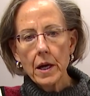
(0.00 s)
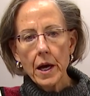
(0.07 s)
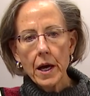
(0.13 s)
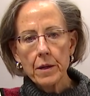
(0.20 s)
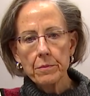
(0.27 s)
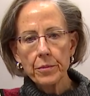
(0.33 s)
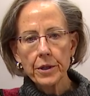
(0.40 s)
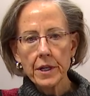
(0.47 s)

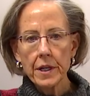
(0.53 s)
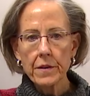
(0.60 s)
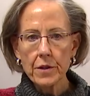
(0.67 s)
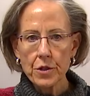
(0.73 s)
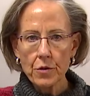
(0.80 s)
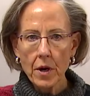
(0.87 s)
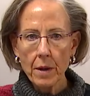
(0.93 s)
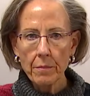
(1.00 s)
and put it in the
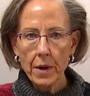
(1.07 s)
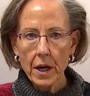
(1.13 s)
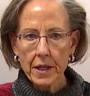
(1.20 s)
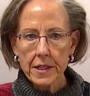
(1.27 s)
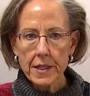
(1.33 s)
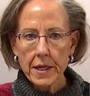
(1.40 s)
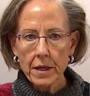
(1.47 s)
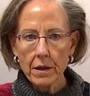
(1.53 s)
drop
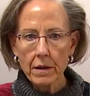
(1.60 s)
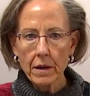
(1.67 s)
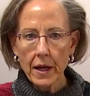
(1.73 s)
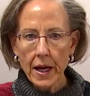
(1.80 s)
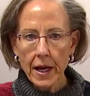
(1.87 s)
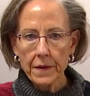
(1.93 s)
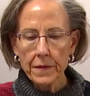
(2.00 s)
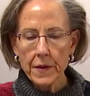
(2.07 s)
box here
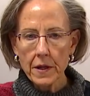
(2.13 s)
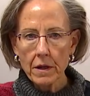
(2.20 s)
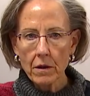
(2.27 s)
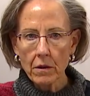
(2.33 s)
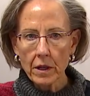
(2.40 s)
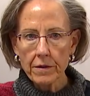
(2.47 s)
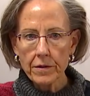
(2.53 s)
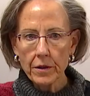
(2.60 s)
at the
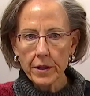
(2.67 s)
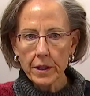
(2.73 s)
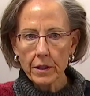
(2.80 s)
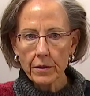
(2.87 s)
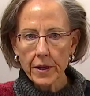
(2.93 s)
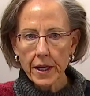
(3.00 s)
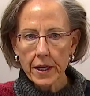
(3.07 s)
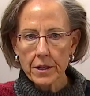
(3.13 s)
early voting
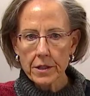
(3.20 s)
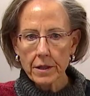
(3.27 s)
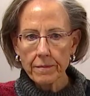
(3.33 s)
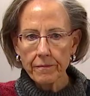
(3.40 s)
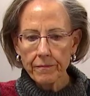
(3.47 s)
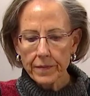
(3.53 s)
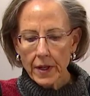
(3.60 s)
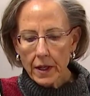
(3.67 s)
location.
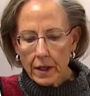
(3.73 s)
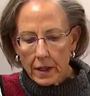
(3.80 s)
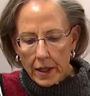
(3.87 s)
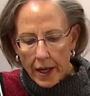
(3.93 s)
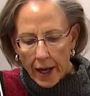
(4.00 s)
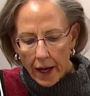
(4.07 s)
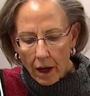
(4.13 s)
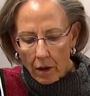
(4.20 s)

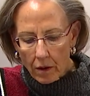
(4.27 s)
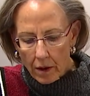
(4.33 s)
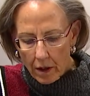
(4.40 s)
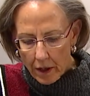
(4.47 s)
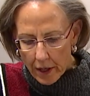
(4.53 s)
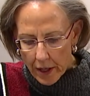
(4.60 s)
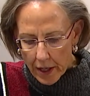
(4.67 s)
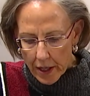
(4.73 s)
Now,
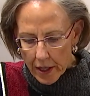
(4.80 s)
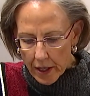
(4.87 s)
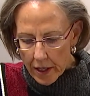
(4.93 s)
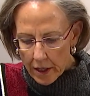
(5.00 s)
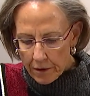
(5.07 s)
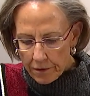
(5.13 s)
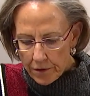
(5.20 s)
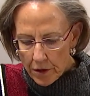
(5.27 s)

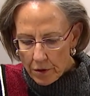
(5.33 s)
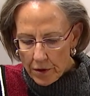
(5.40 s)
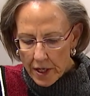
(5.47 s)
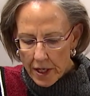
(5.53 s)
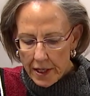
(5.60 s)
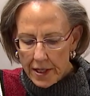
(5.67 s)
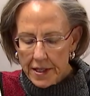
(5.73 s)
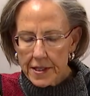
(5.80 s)
if you
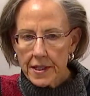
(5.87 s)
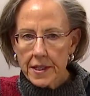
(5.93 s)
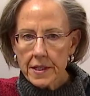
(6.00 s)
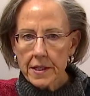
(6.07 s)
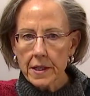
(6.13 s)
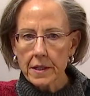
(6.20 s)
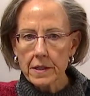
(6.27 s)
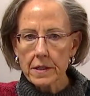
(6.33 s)
needed
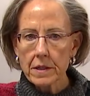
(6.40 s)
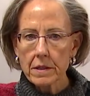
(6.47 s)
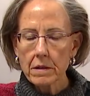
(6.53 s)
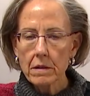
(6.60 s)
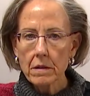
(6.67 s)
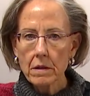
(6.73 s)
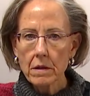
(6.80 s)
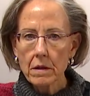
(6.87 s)
assistance
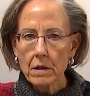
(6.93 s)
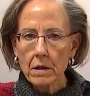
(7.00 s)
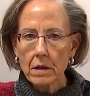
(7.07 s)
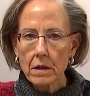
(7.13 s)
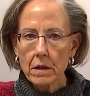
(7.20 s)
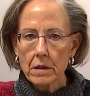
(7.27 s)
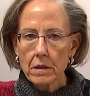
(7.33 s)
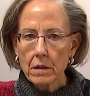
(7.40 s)

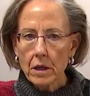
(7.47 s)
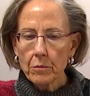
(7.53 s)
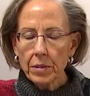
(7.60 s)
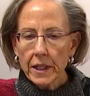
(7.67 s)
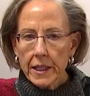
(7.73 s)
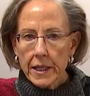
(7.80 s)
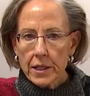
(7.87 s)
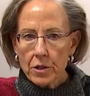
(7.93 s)
to
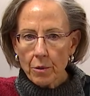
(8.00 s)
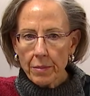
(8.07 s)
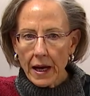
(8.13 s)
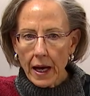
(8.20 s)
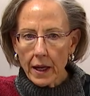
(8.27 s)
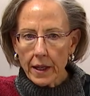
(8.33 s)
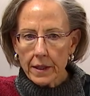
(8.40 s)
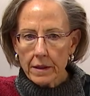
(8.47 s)
completing your
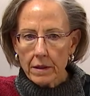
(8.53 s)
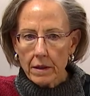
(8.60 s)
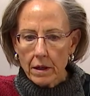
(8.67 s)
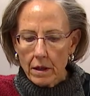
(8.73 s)
ballot,